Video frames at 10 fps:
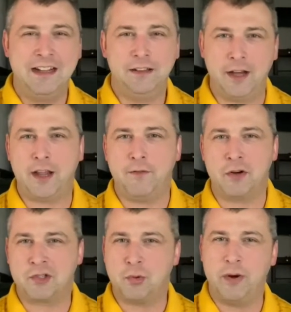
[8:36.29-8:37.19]
Look at
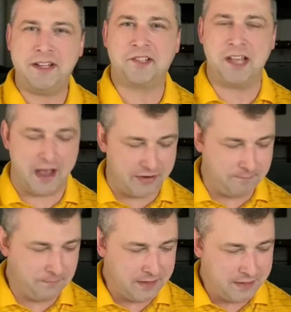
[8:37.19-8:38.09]
verse
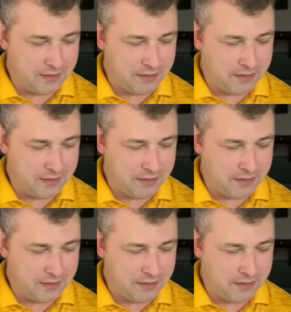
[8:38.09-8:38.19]
27